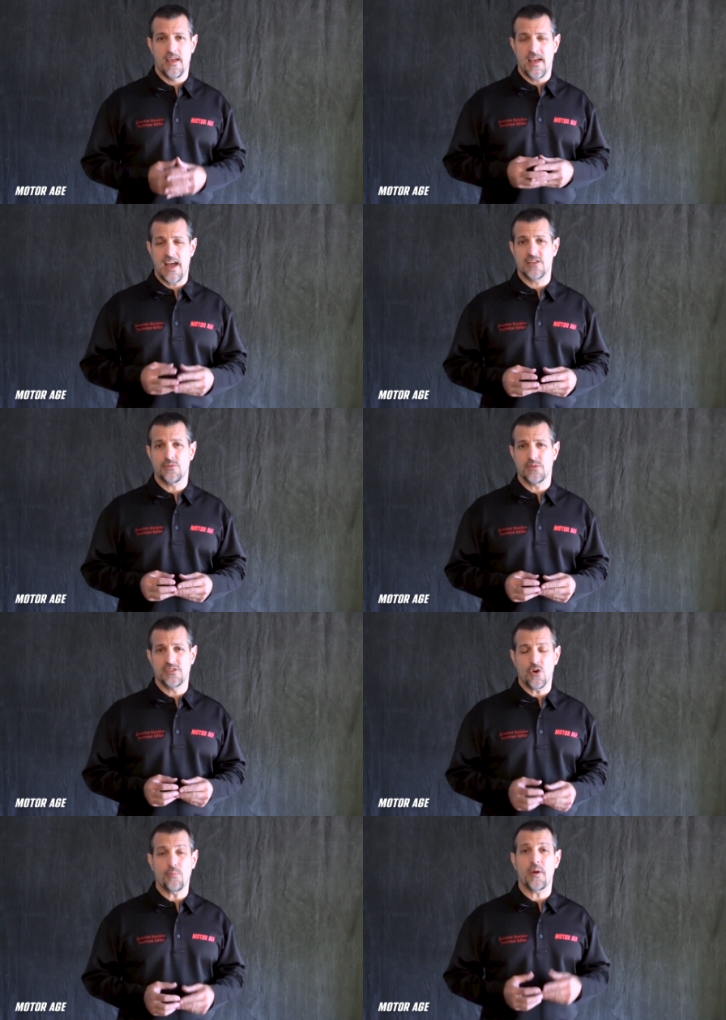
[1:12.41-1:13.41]
As a
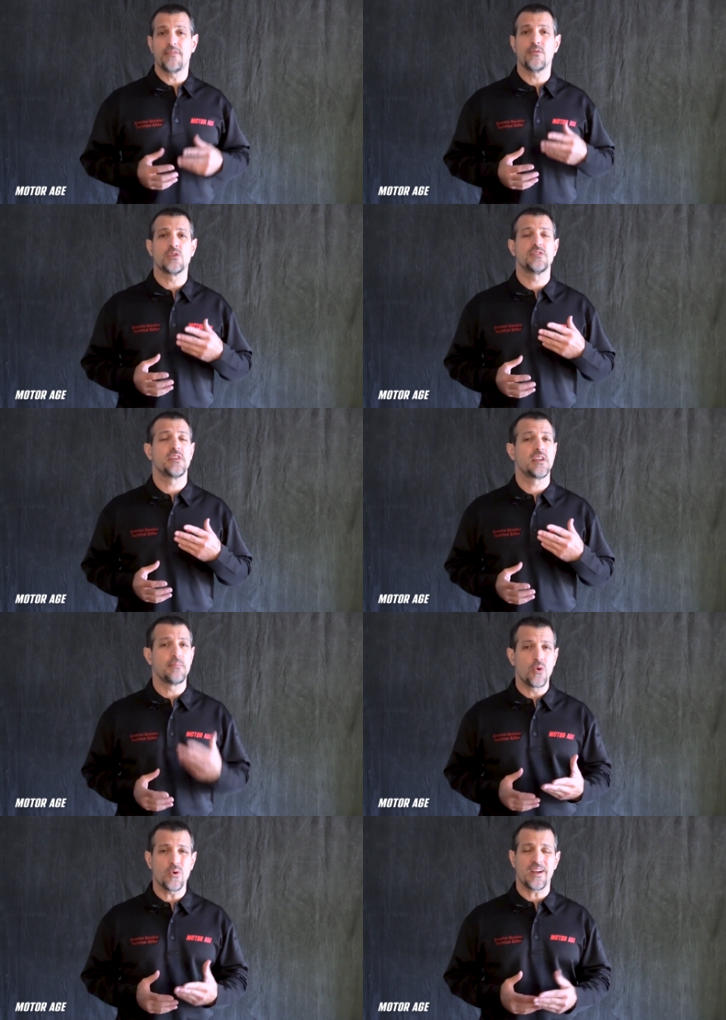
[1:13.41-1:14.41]
result, by force feeding
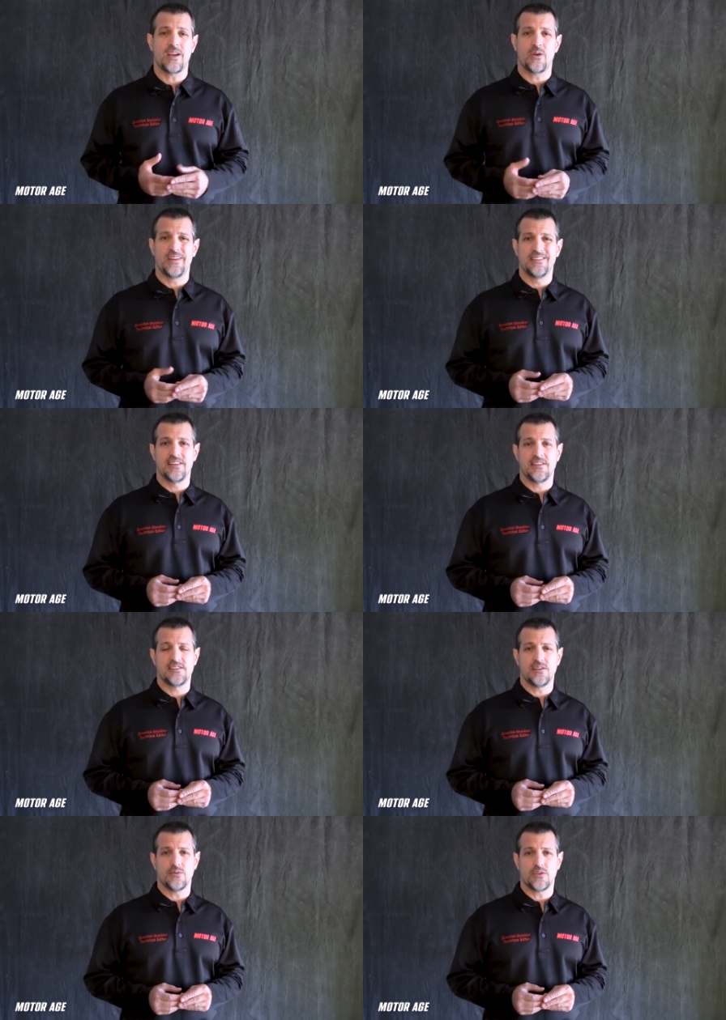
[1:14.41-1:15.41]
more air into the
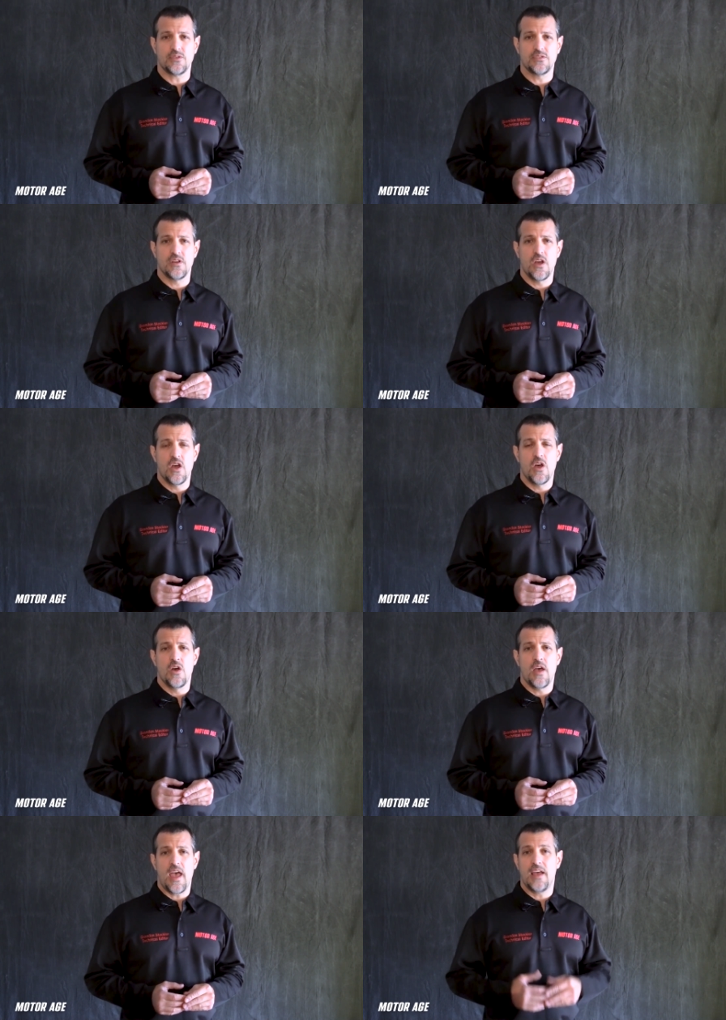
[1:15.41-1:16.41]
cylinders
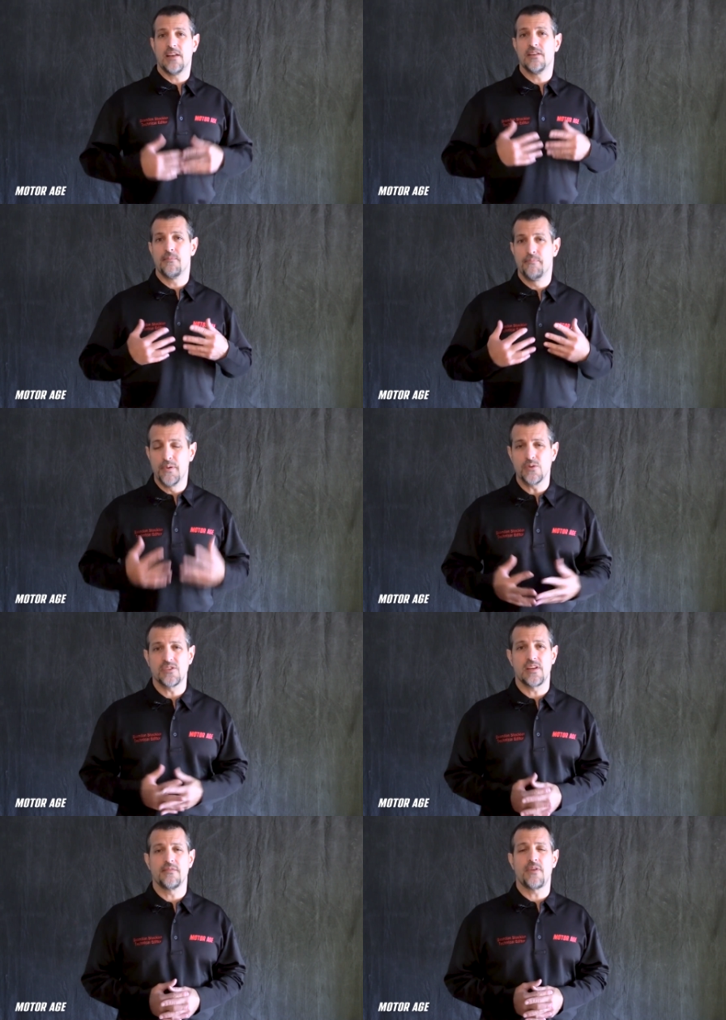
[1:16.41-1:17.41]
and
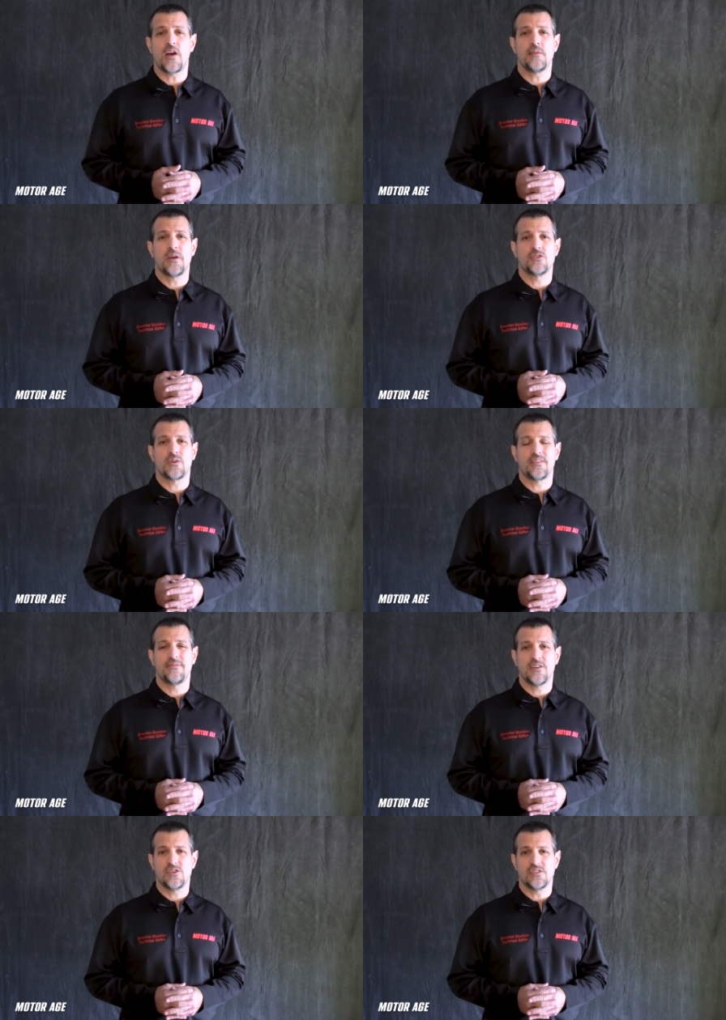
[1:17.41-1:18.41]
boosting volumetric
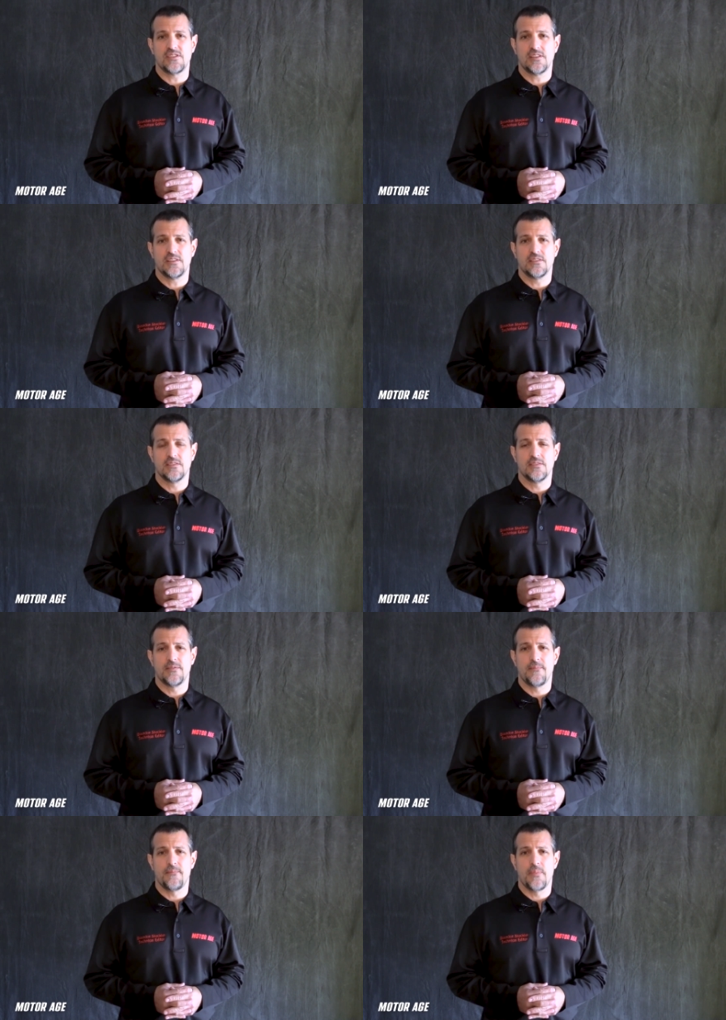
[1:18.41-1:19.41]
efficiency,
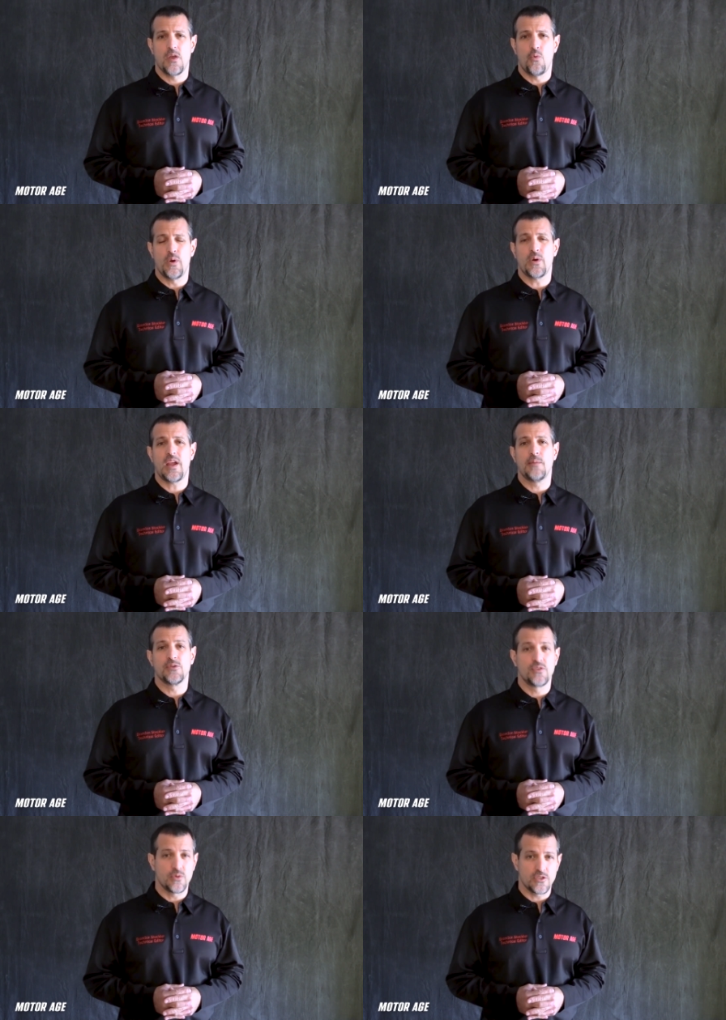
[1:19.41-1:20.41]
we are able
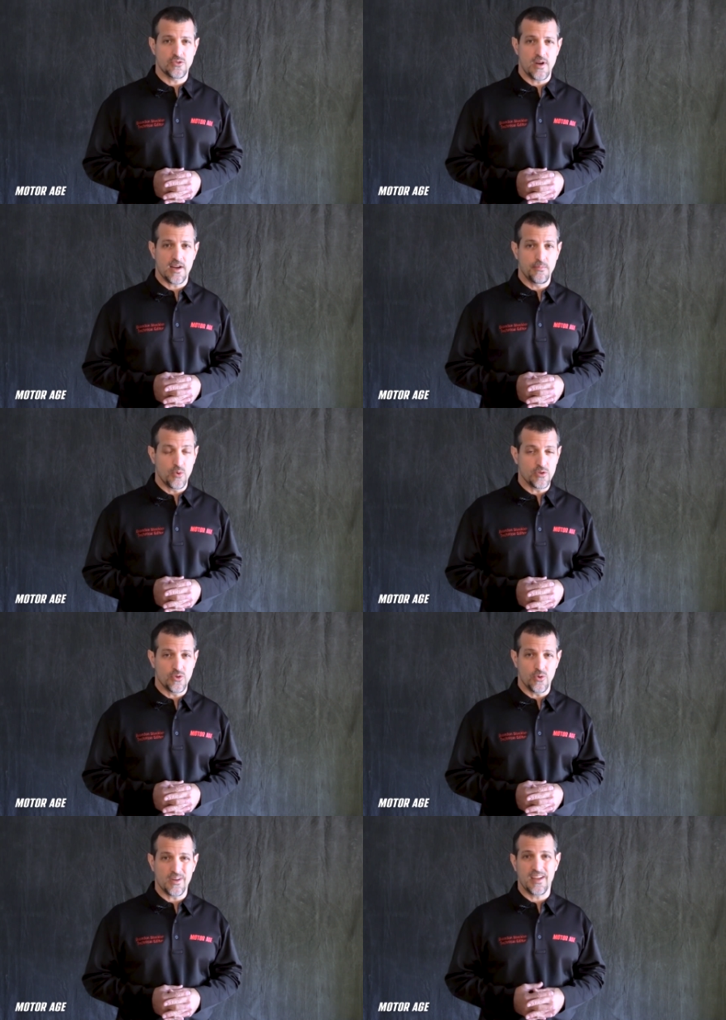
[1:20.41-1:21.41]
to extract more
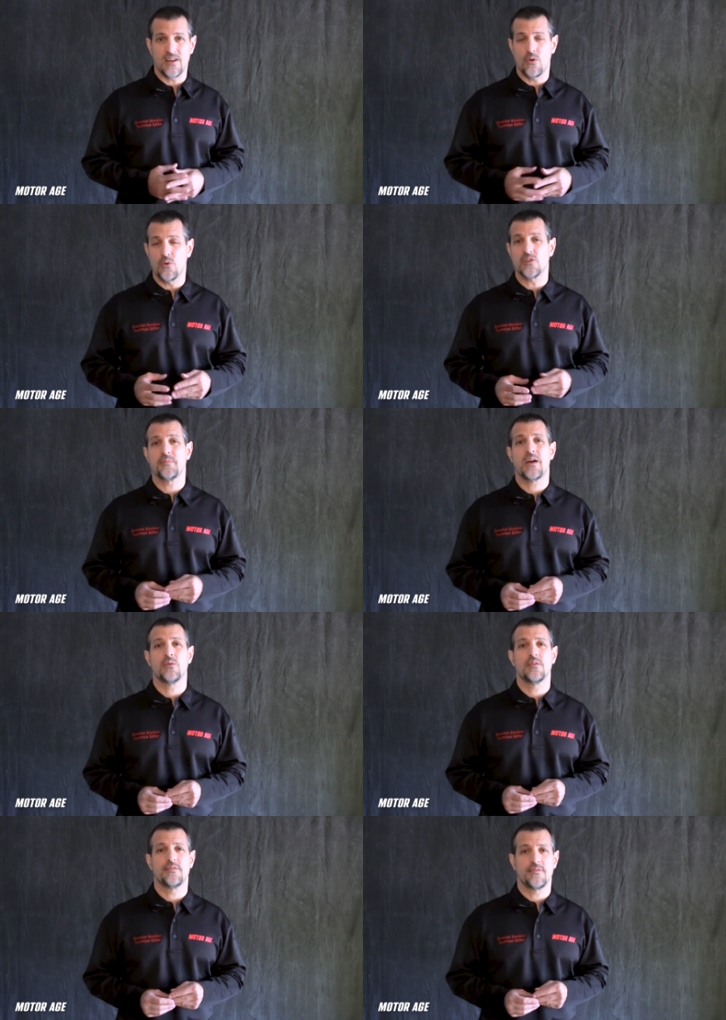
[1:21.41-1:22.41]
torque and
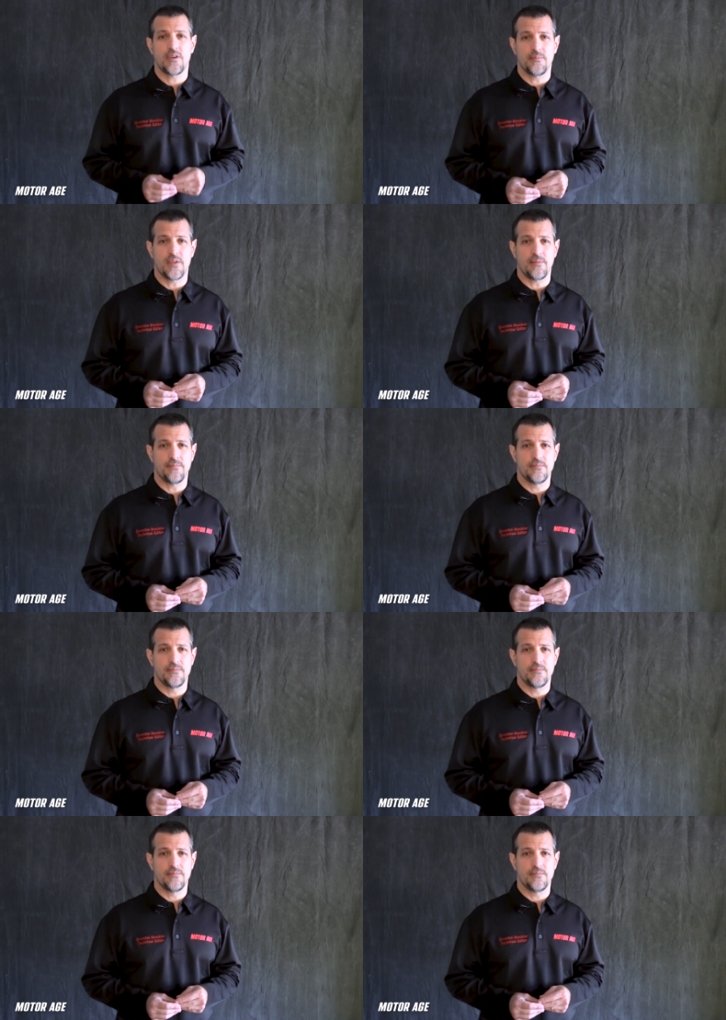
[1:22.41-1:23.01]
horsepower from them.